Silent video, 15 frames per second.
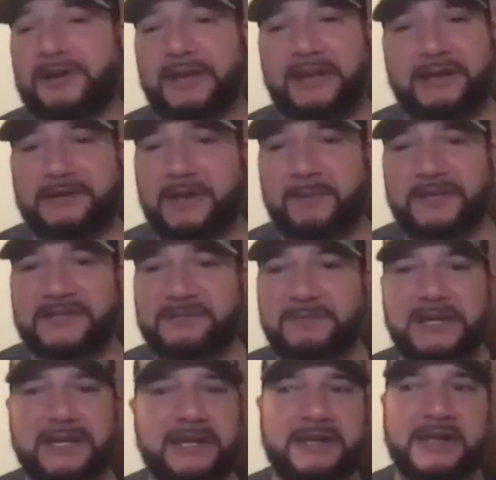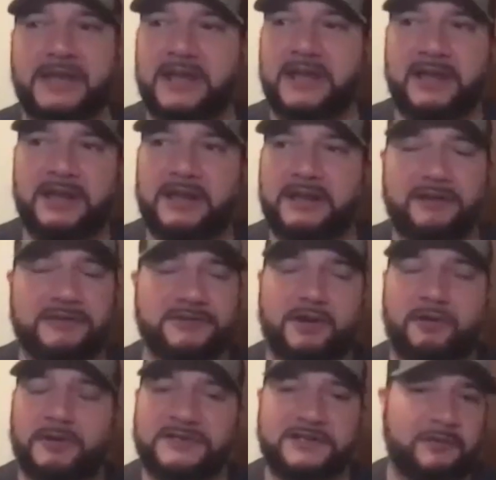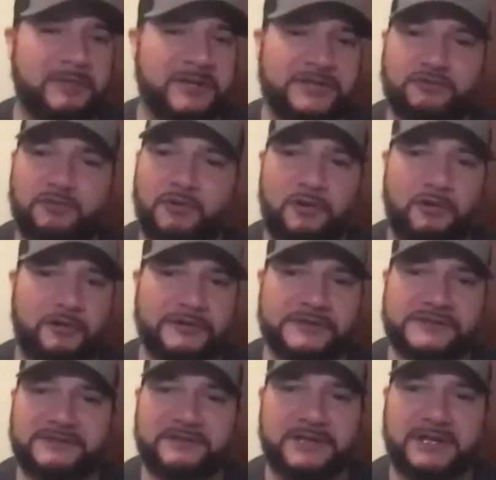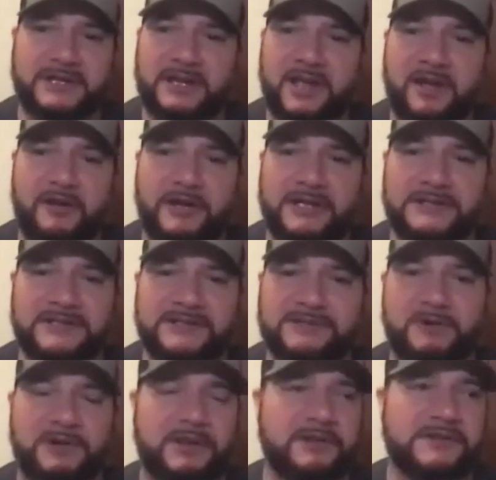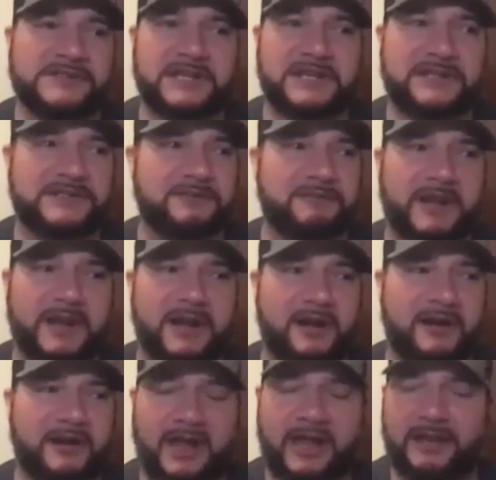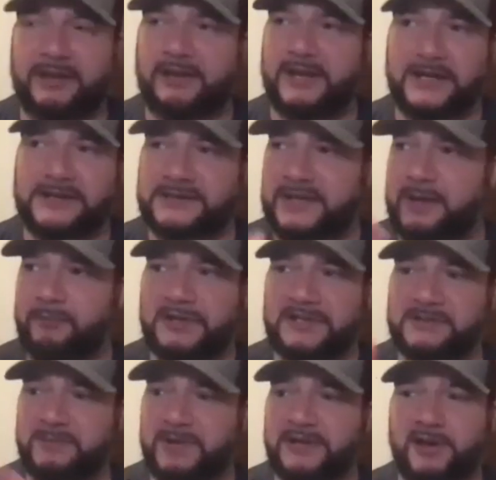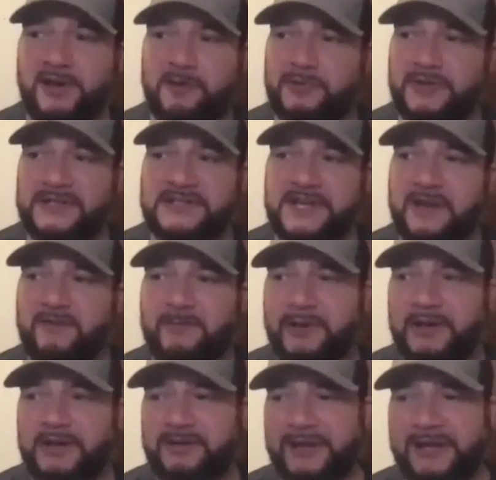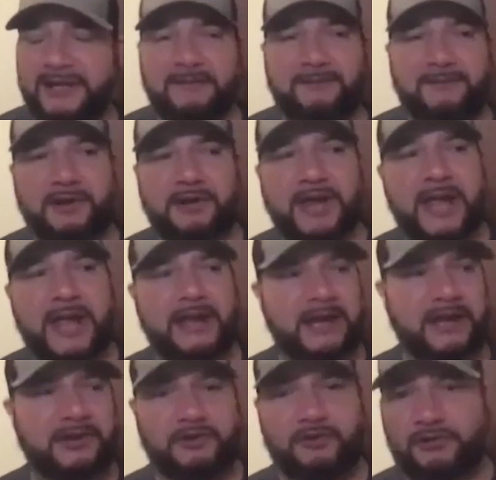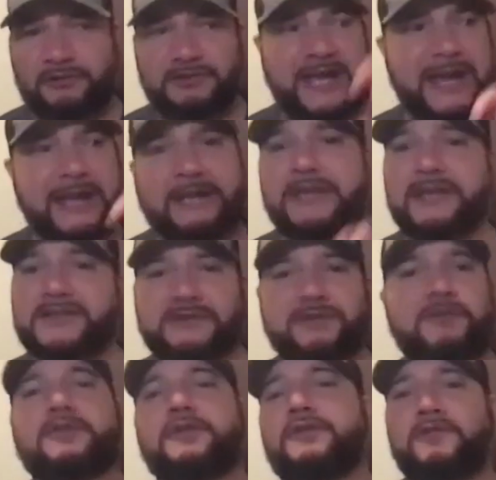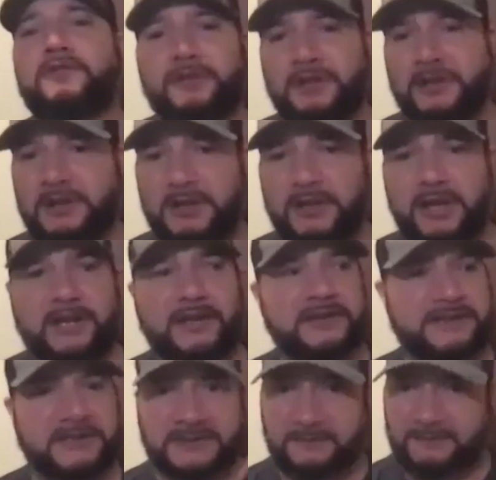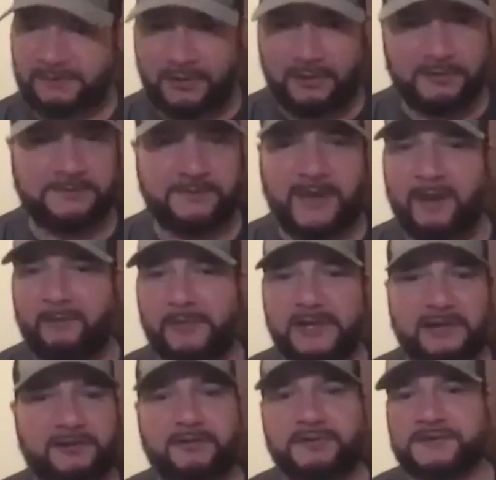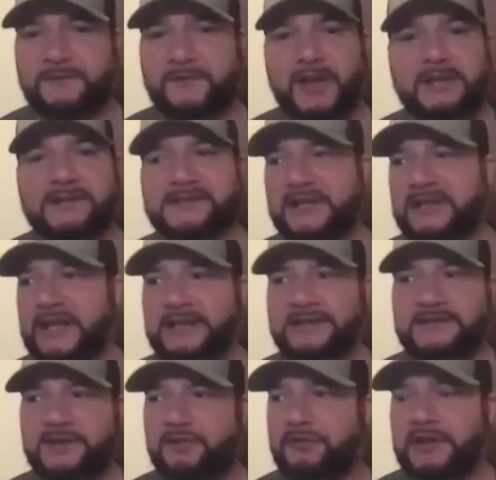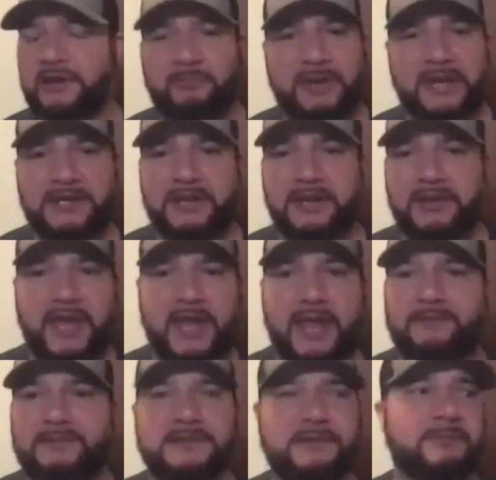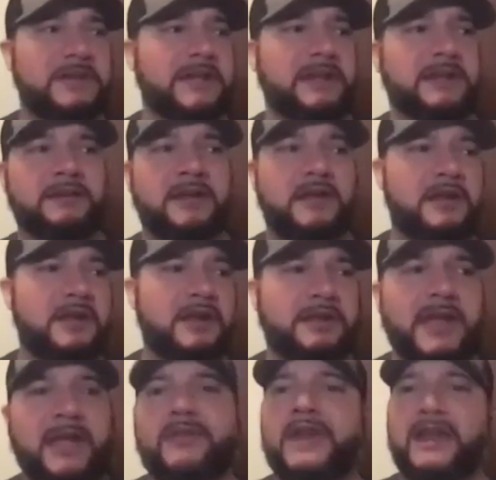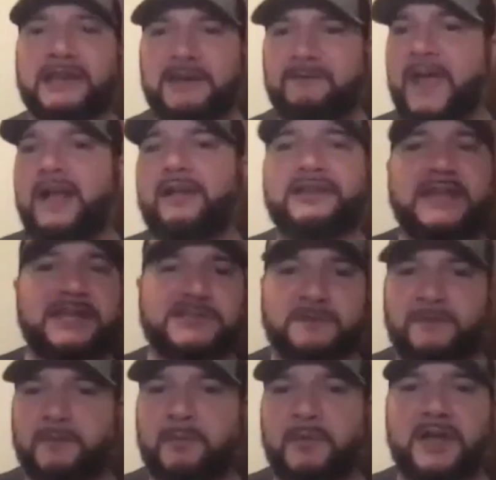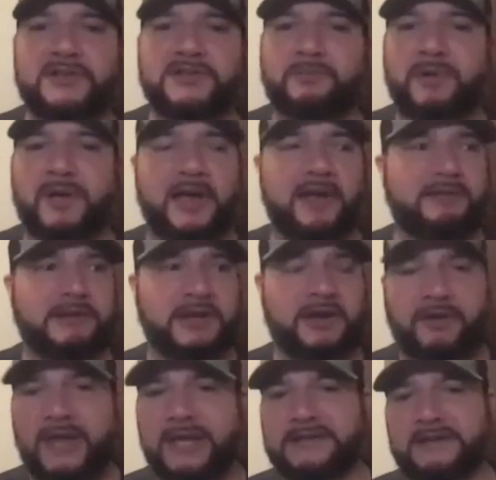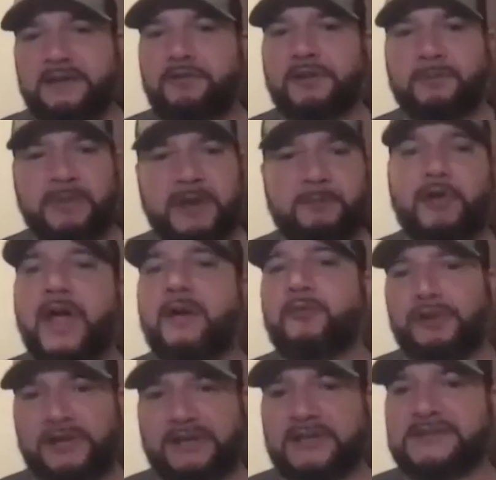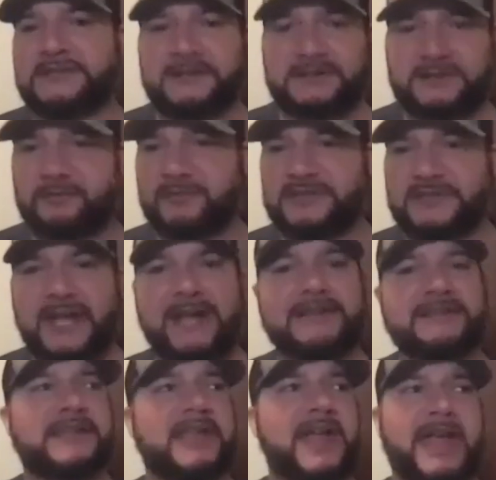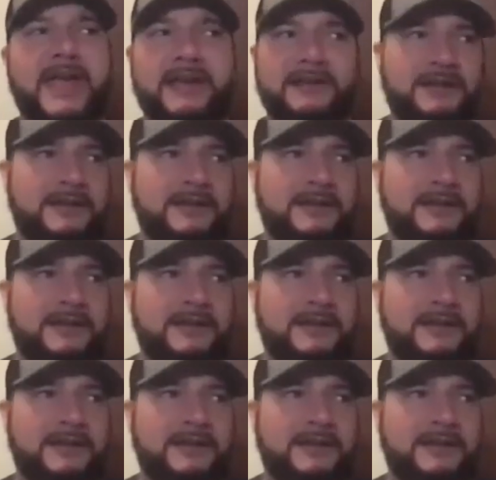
And I mean, to me, there's always going to be trolls, you know, and it's just one of those things to where, uh, like I said, I preach to my daughter, preach to everybody. Like, if they're not in your tight knit circle, and this isn't close family and close friends, like that's the only opinion that to me, not that I need validation for much, but you know, that's the only people I really listen to. Besides that,